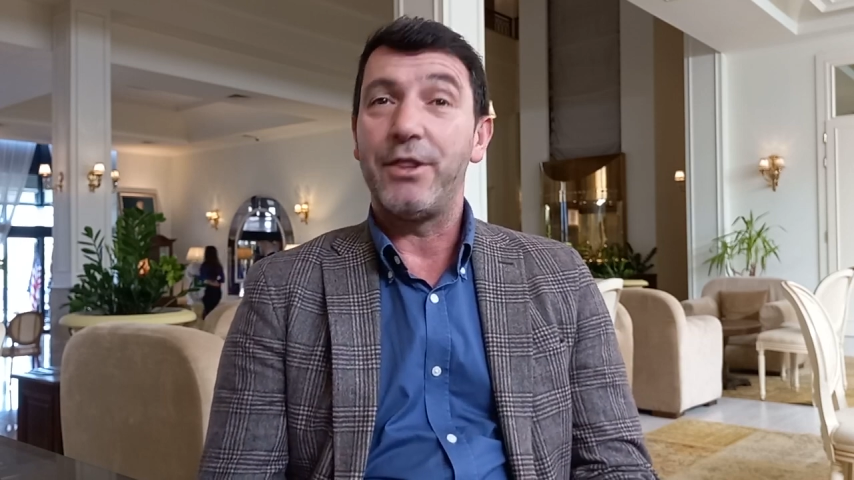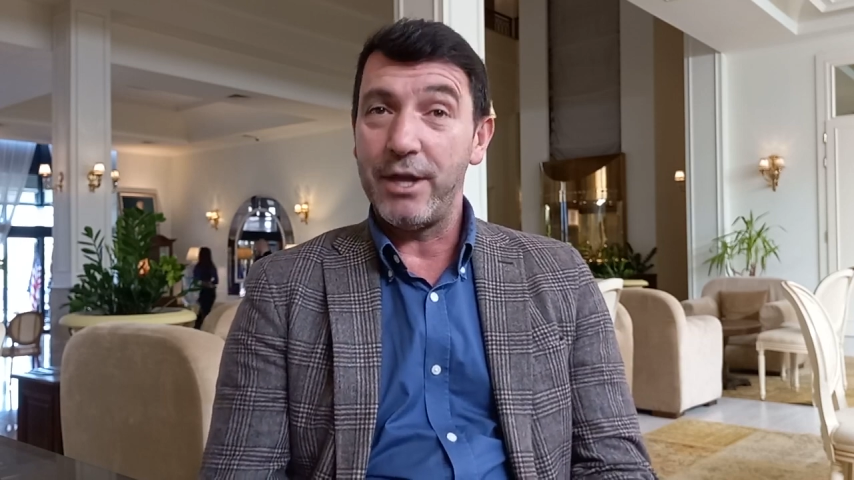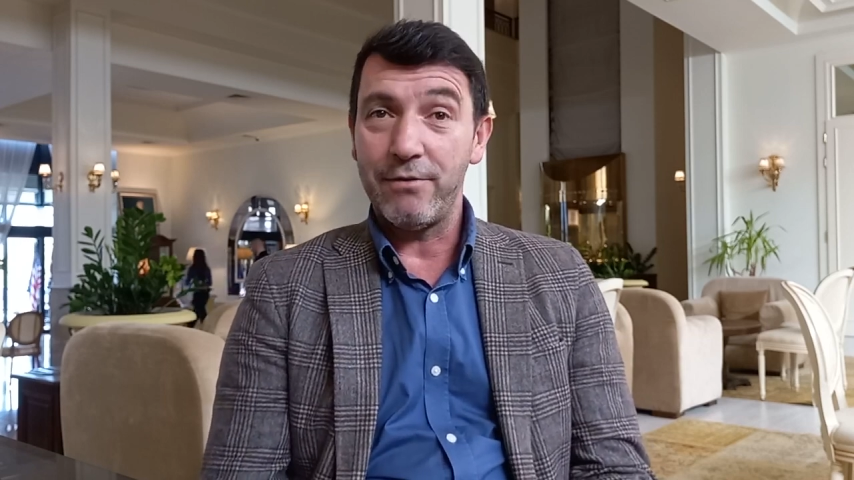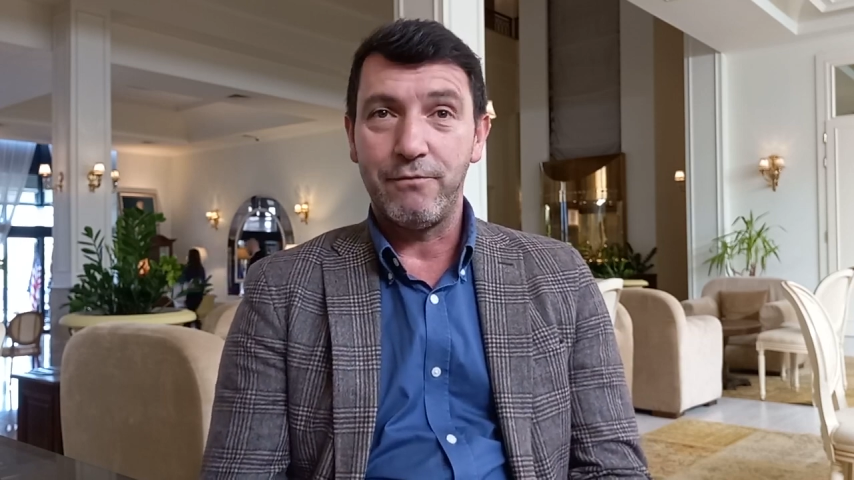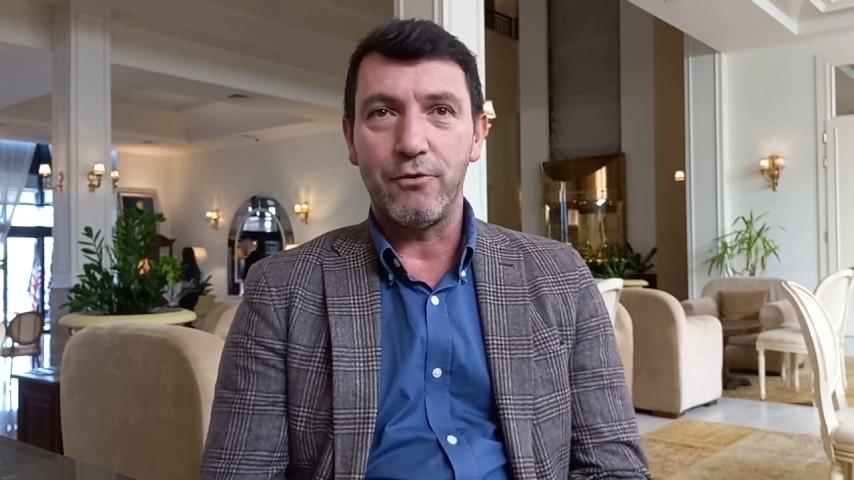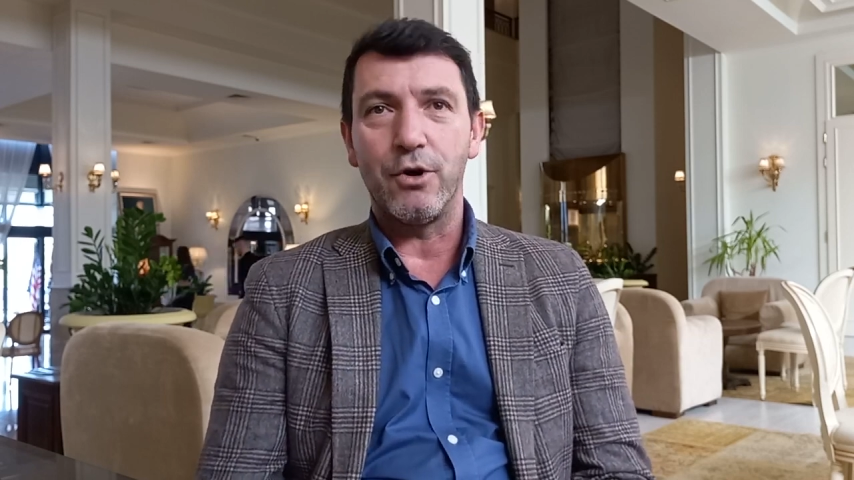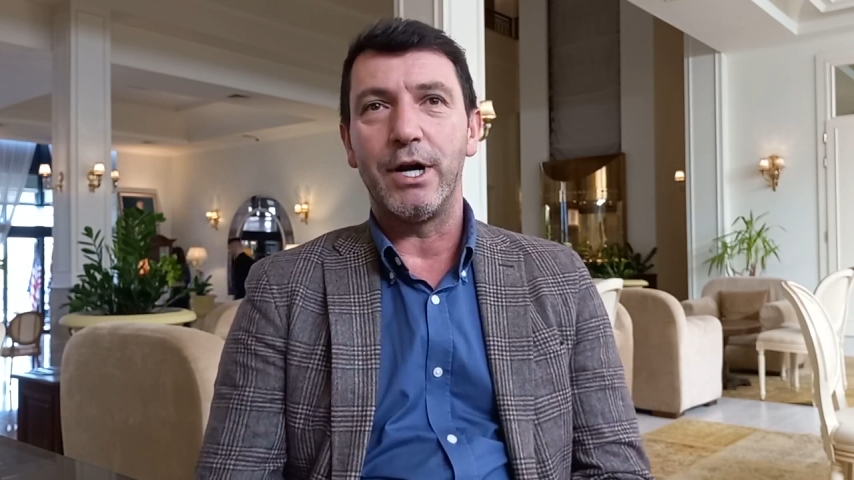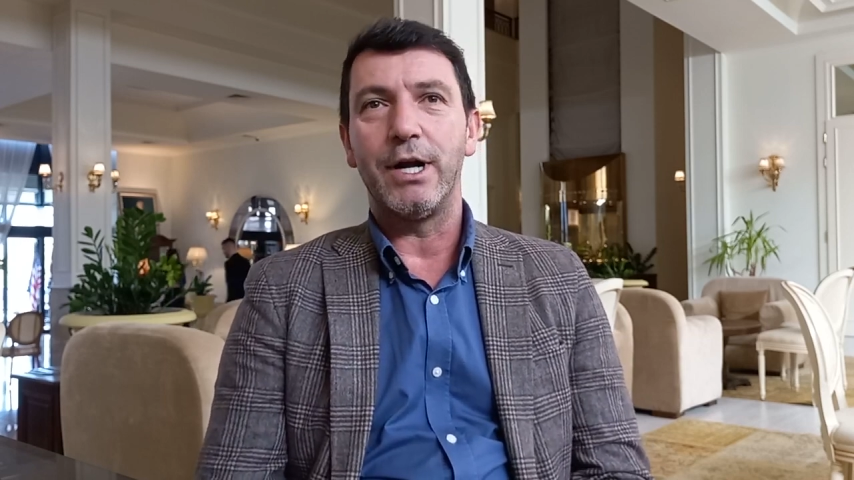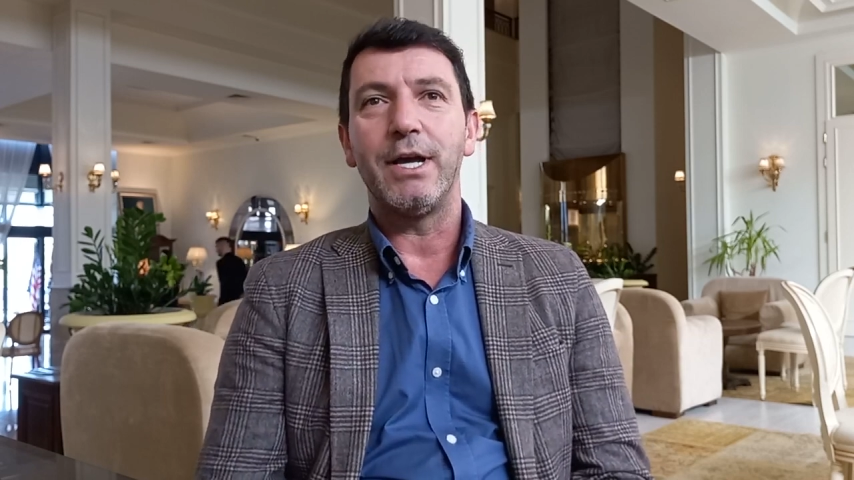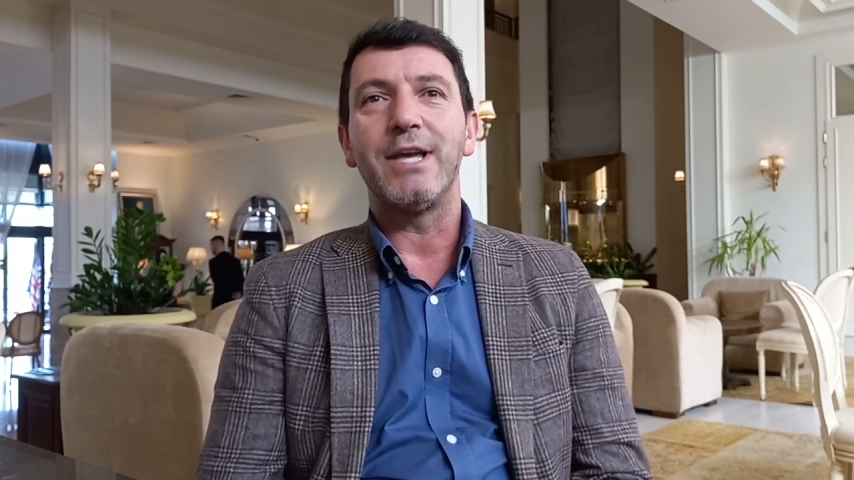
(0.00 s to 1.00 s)

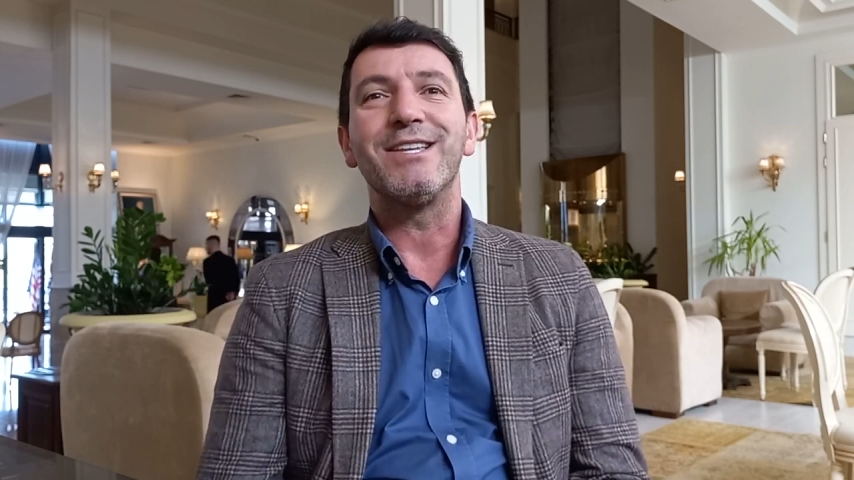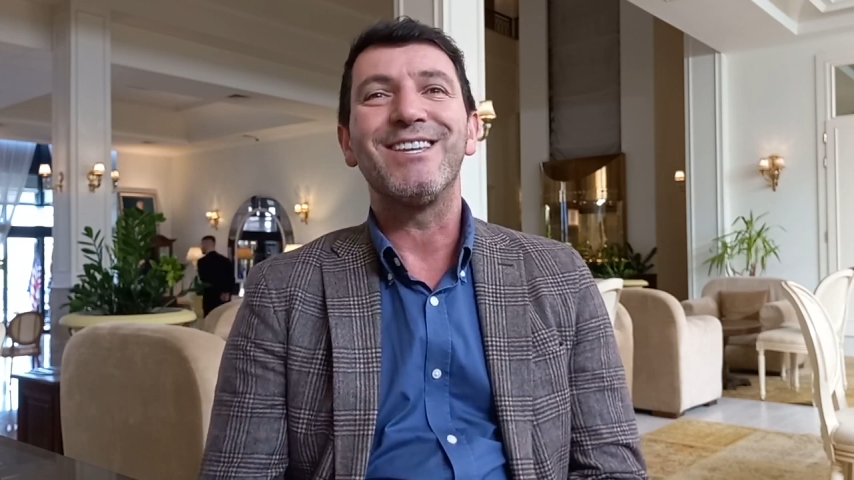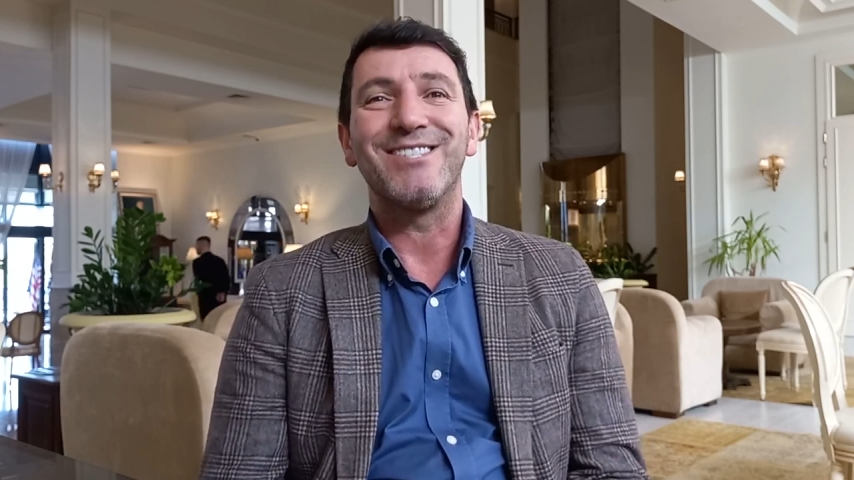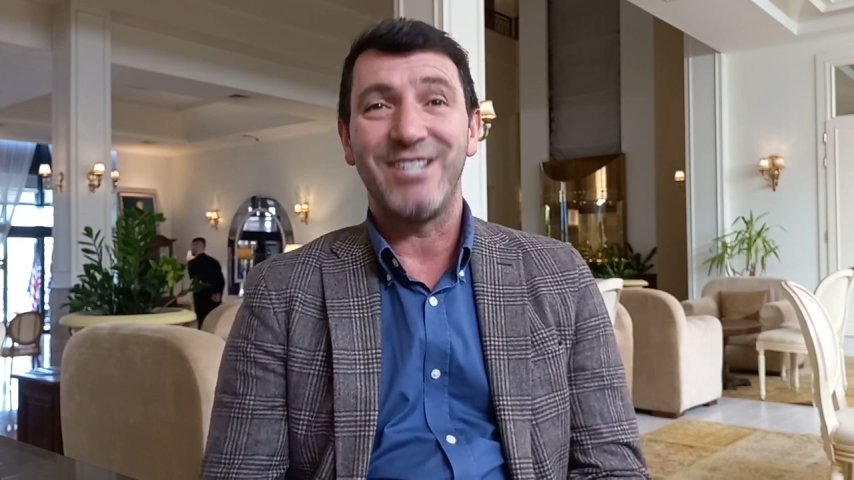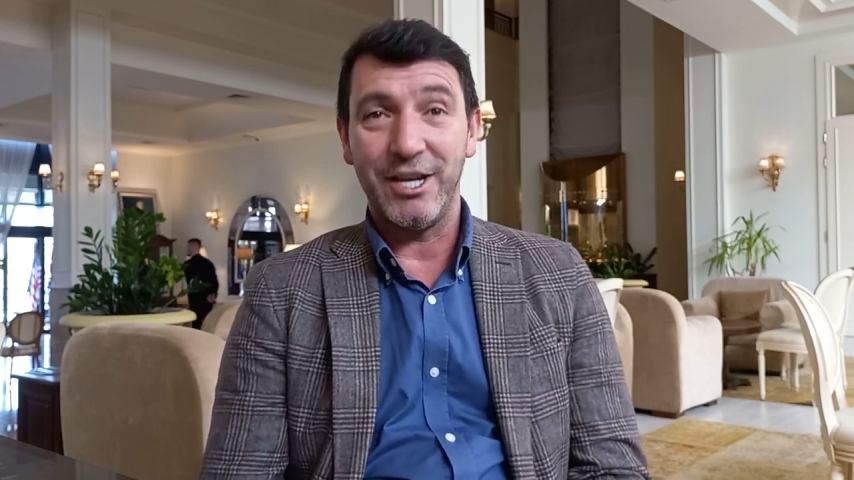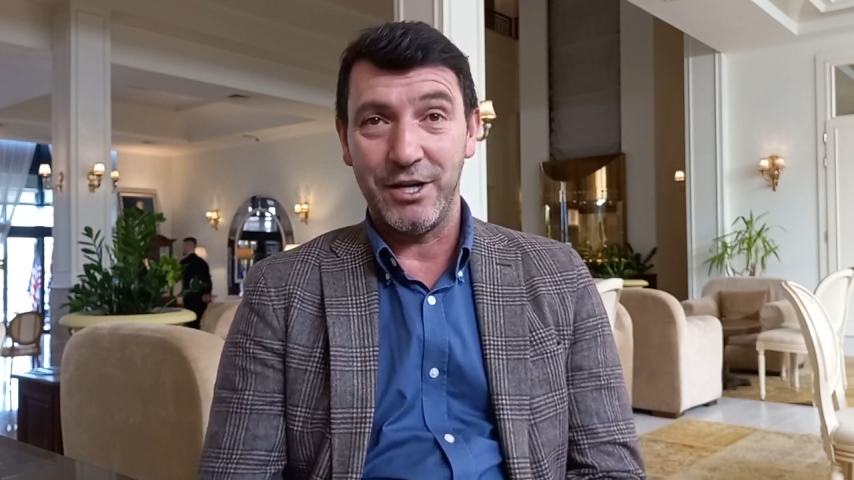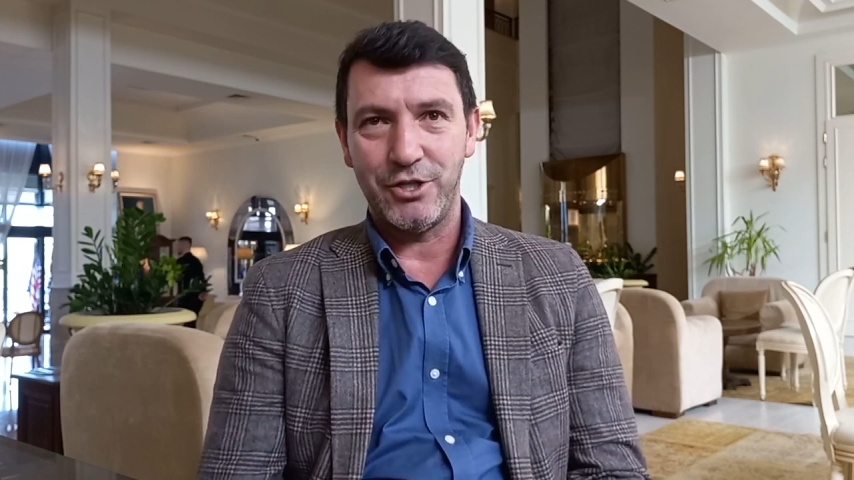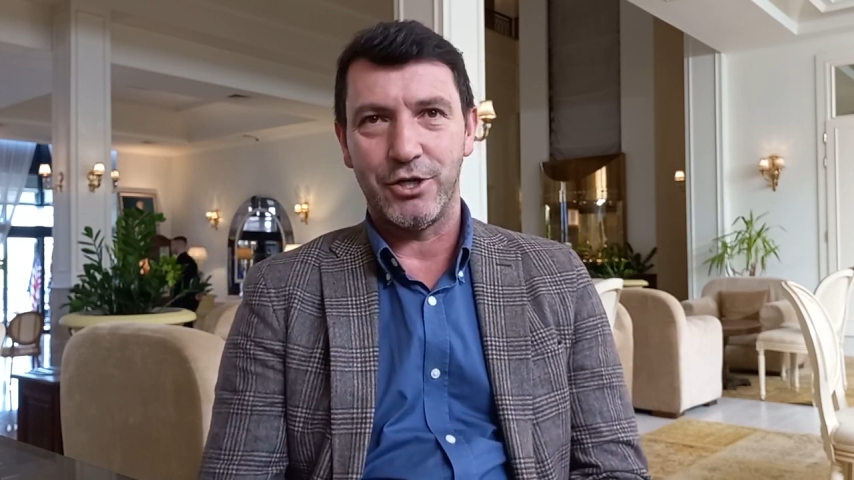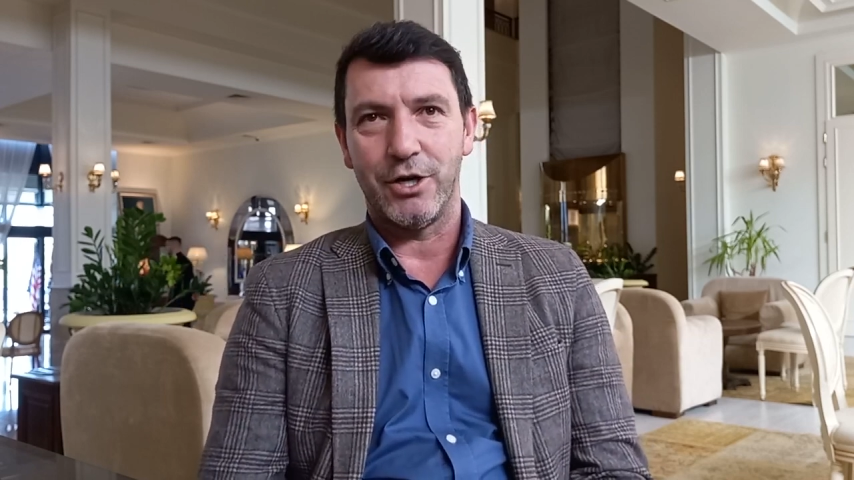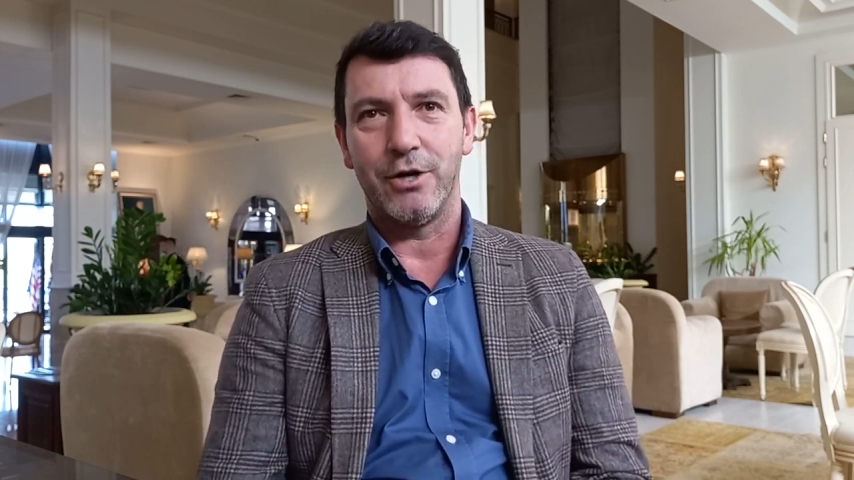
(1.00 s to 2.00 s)
Therefore, a
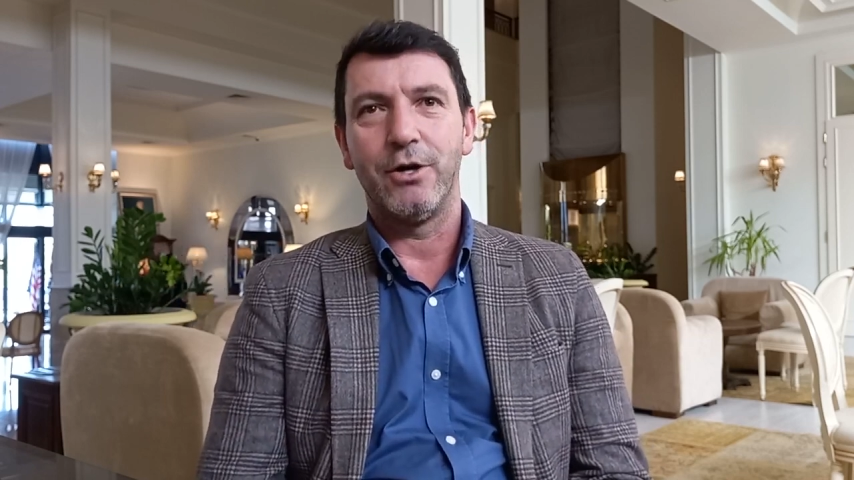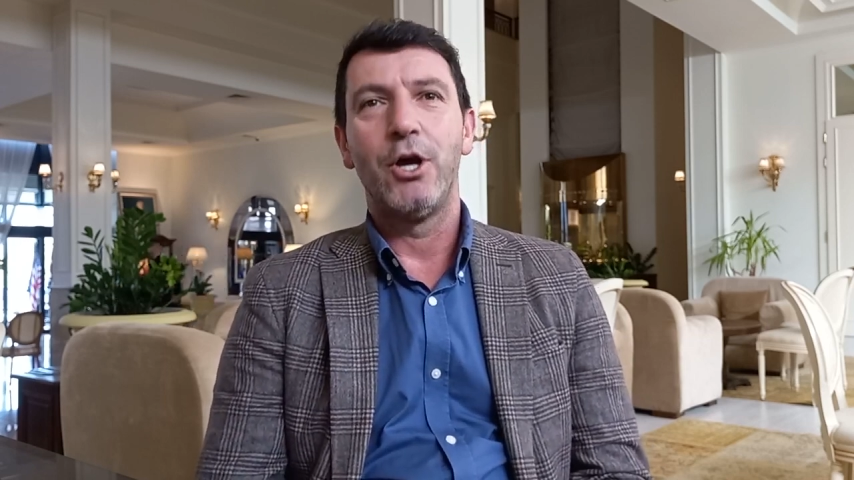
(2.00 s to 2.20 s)
signature